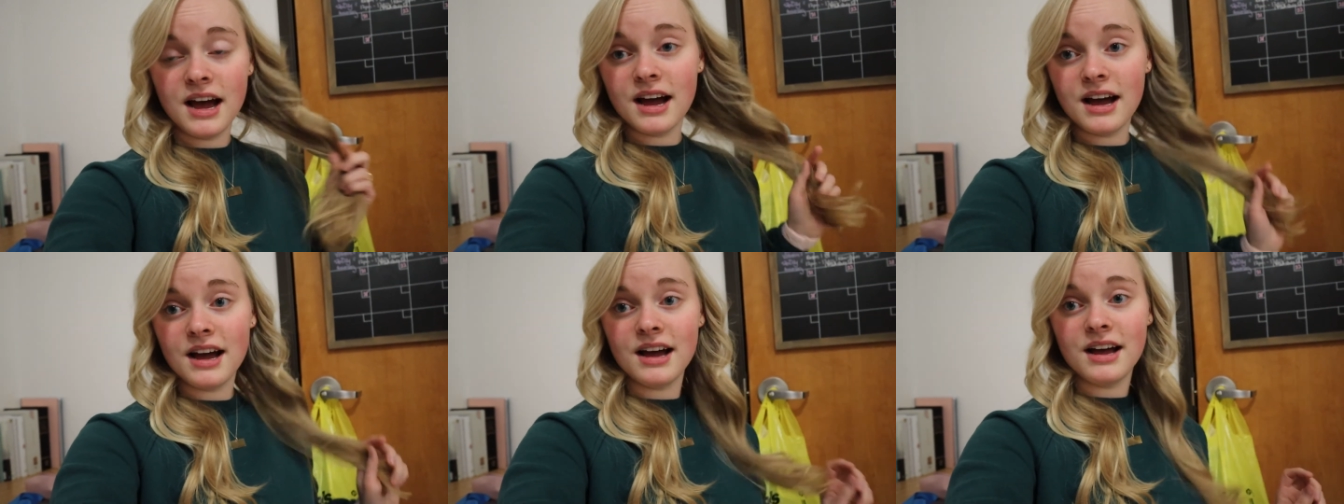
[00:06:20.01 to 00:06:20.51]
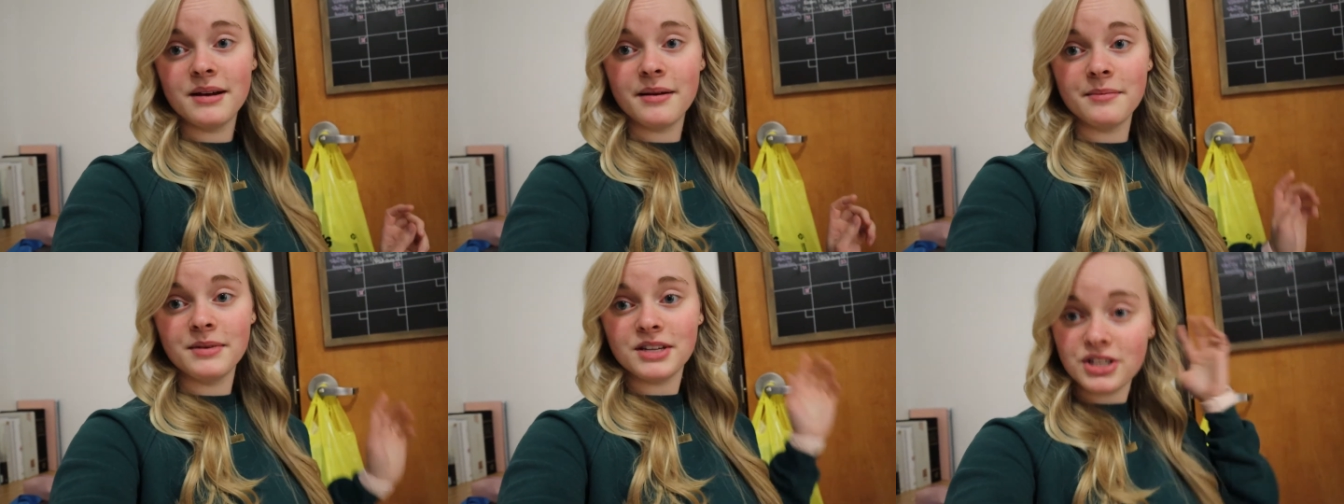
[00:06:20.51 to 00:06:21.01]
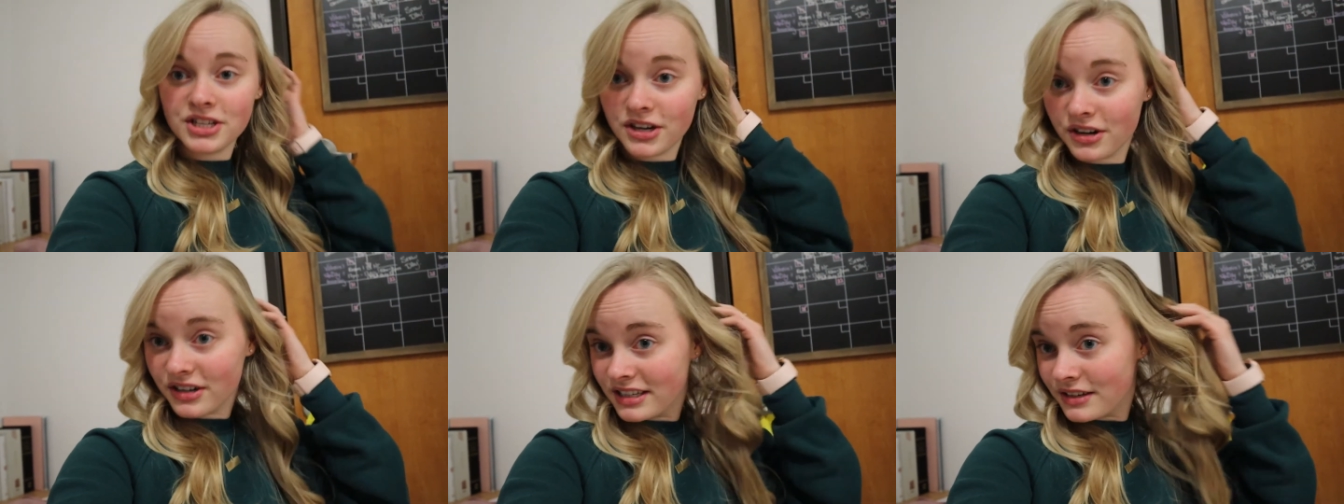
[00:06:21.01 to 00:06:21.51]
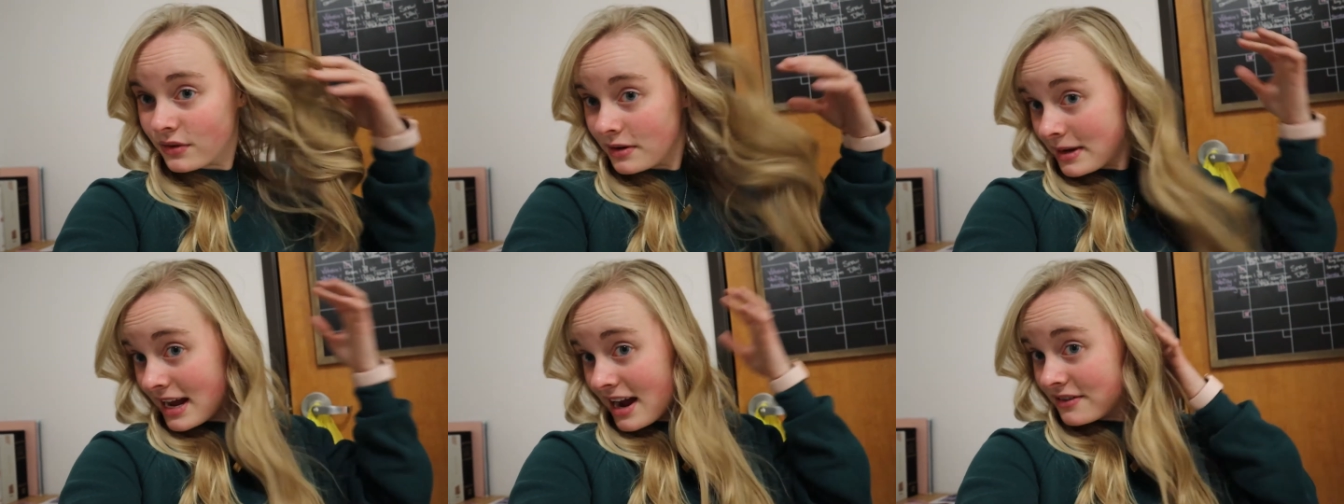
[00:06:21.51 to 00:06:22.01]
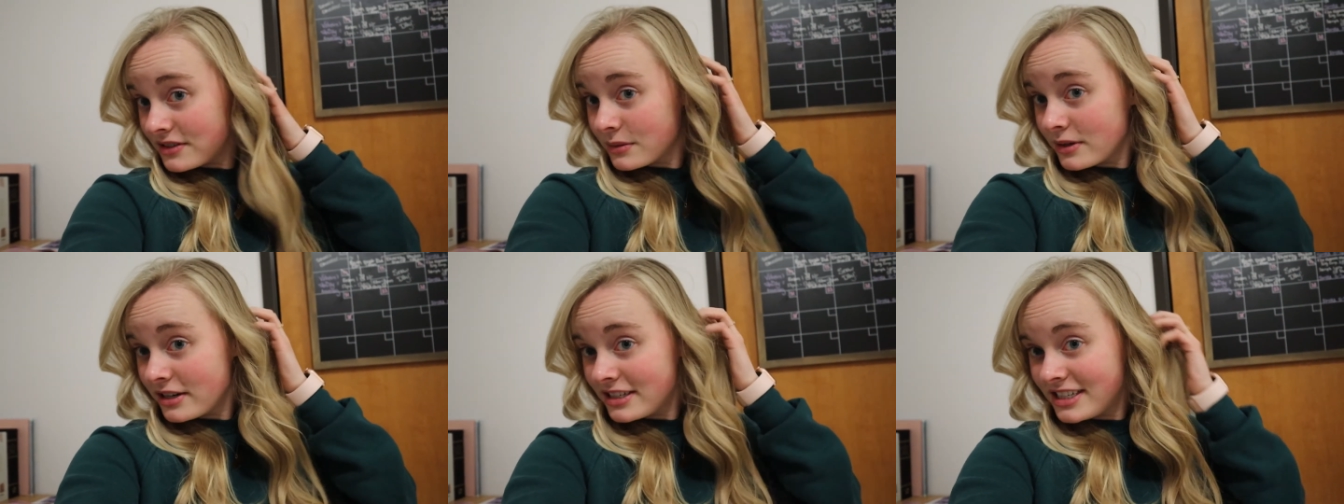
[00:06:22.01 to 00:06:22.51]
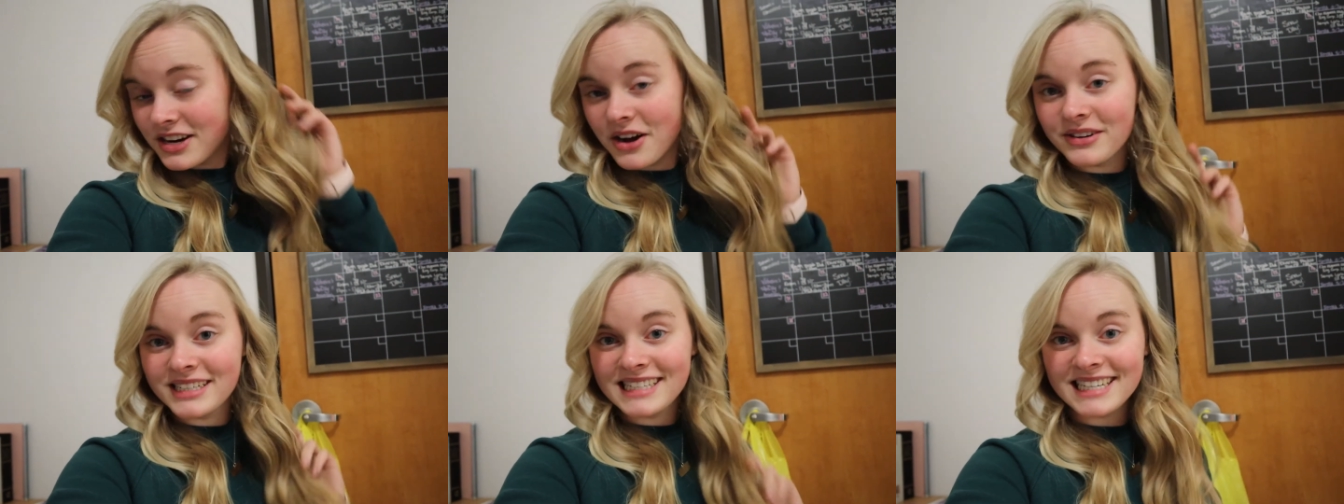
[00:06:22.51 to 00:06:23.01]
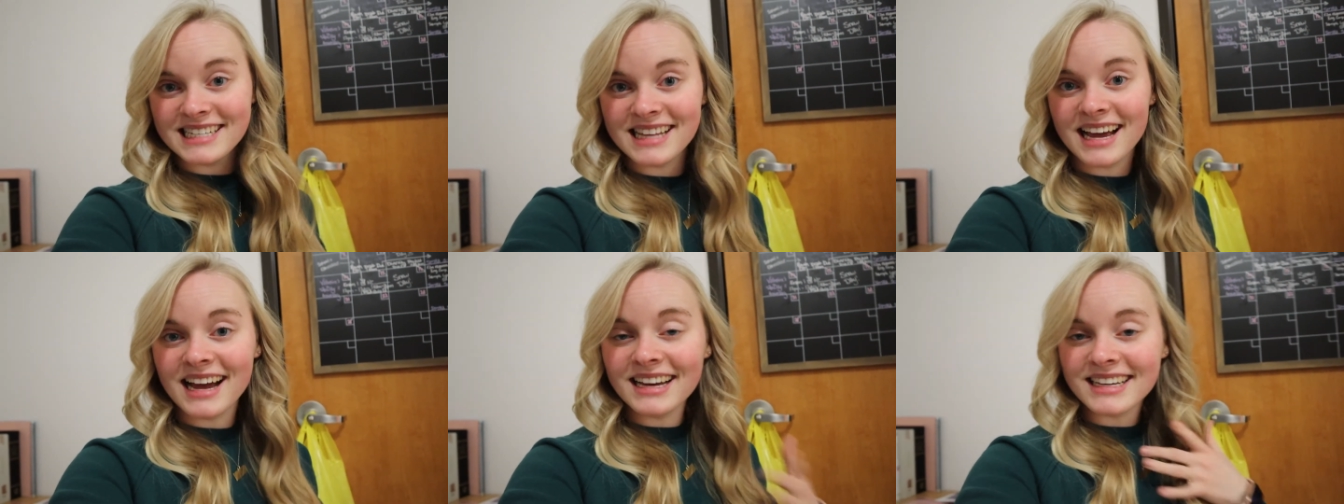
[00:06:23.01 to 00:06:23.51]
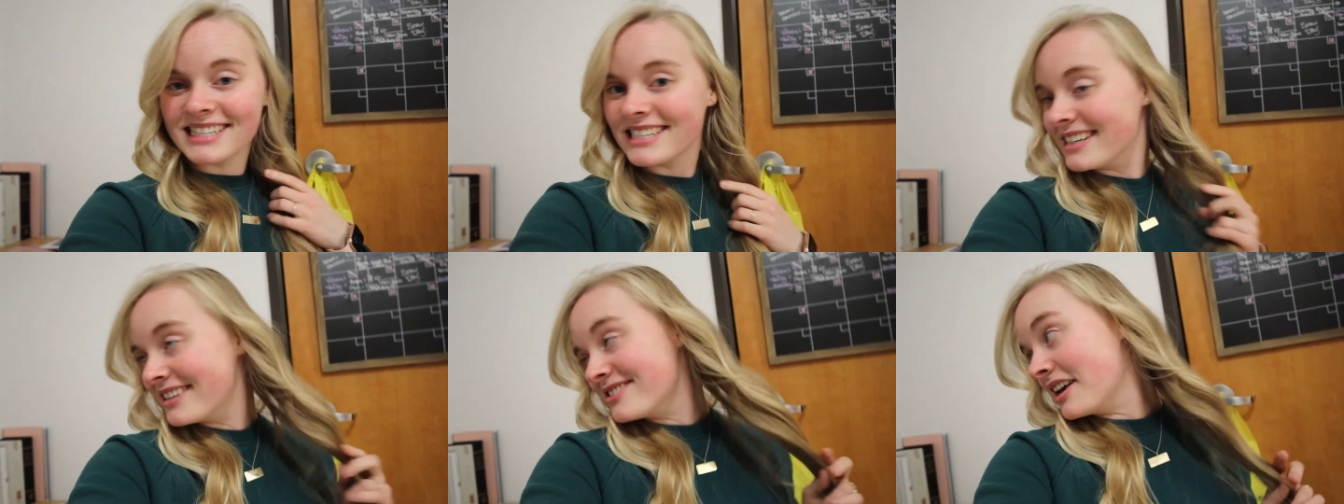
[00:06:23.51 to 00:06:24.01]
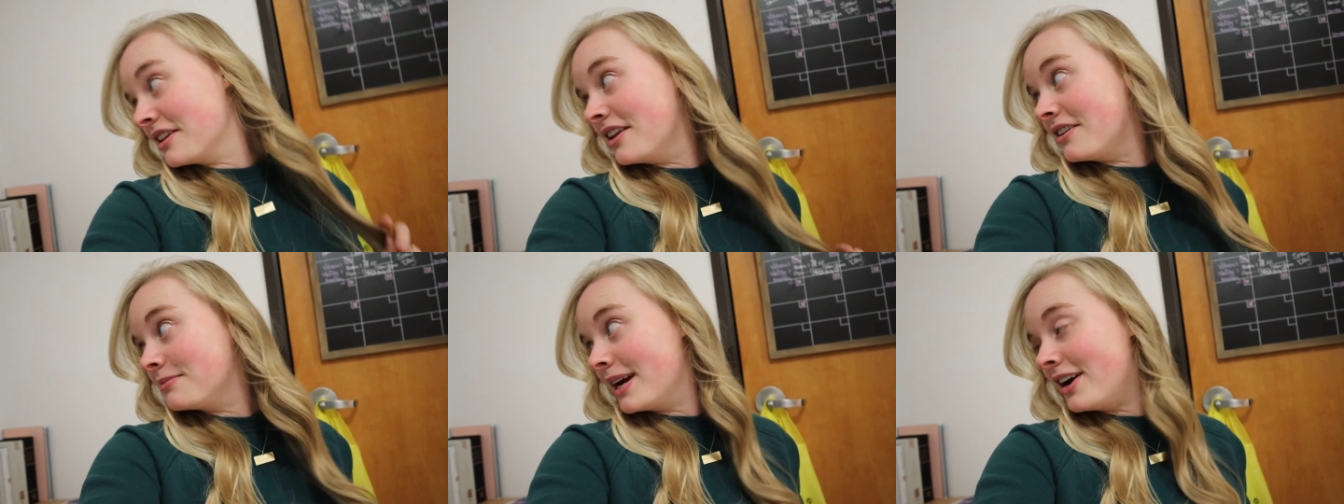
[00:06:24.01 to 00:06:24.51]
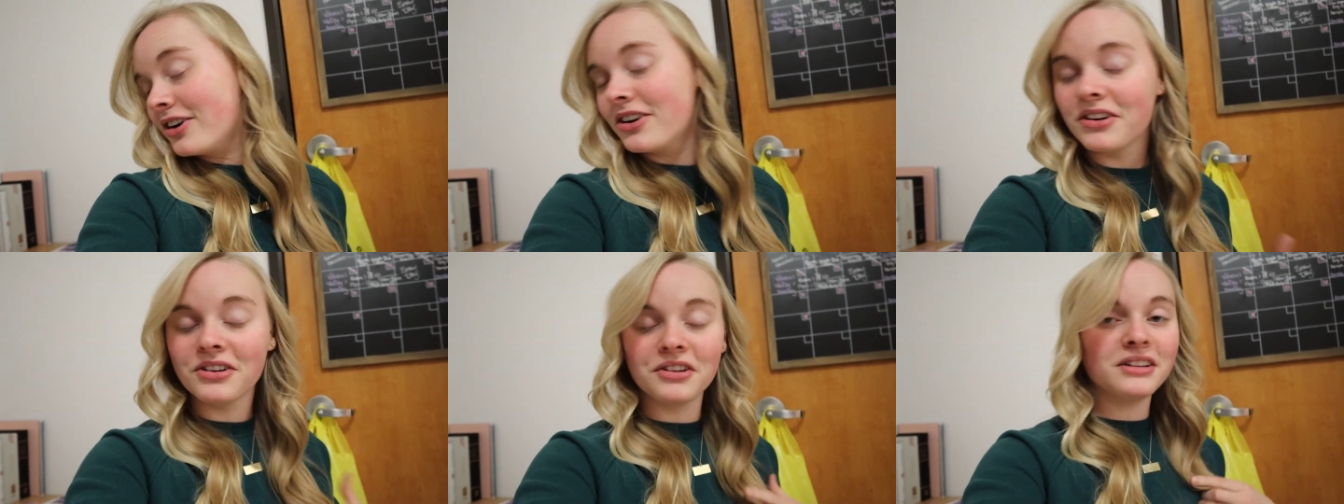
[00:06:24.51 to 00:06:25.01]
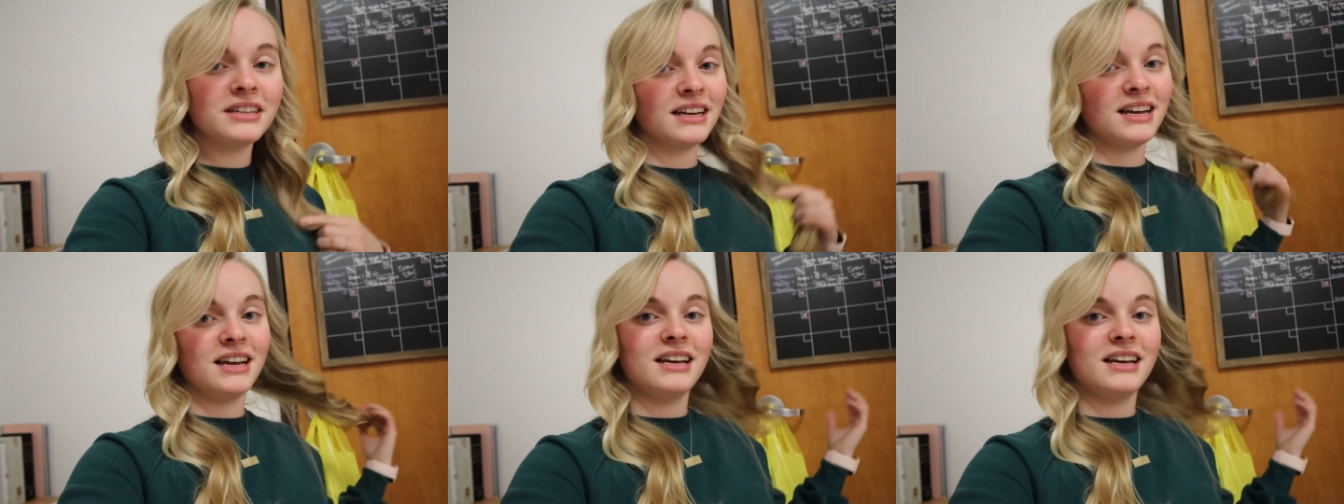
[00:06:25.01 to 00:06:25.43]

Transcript: Um, she curled it for me afterwards. She always does that because she knows I love my hair curled.